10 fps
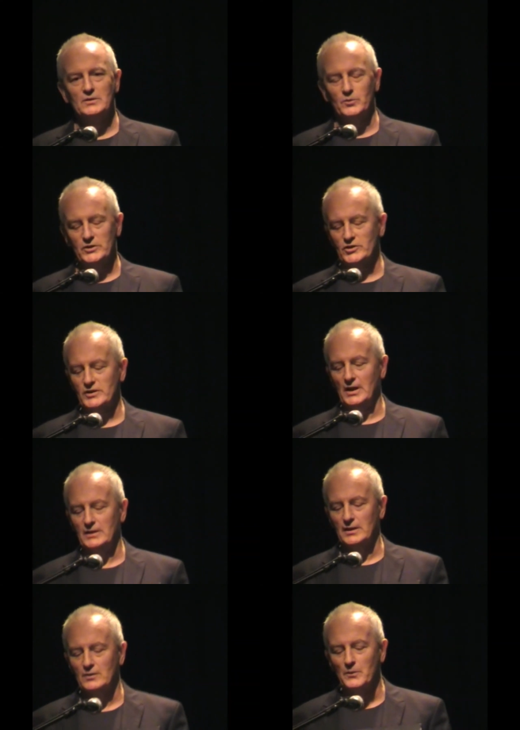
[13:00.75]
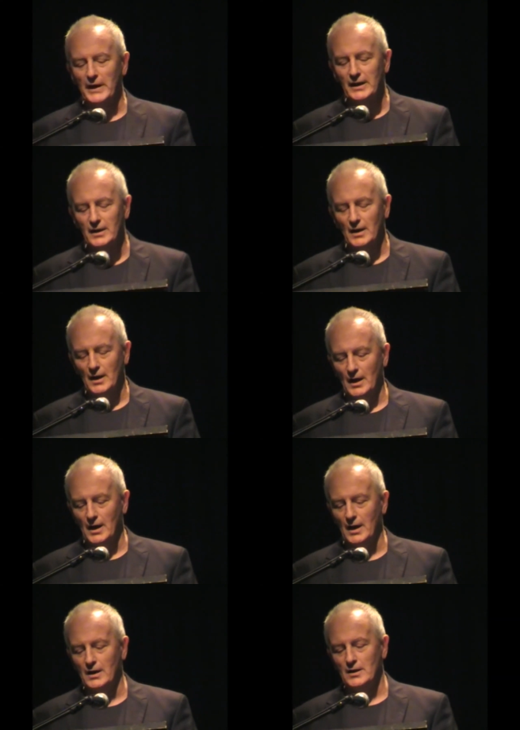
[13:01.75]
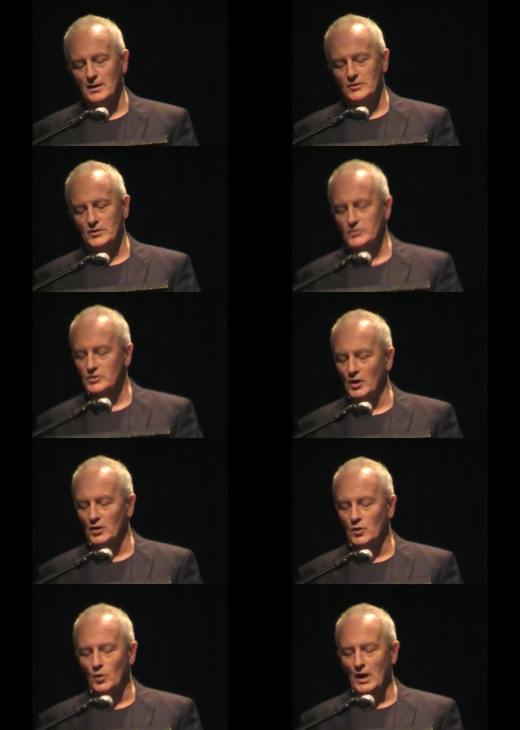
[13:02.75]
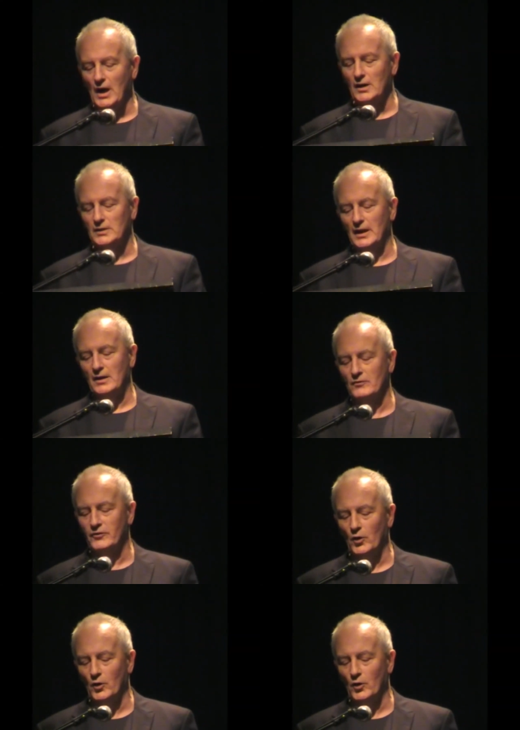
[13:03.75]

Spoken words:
wish that go make Skull Coolard ar an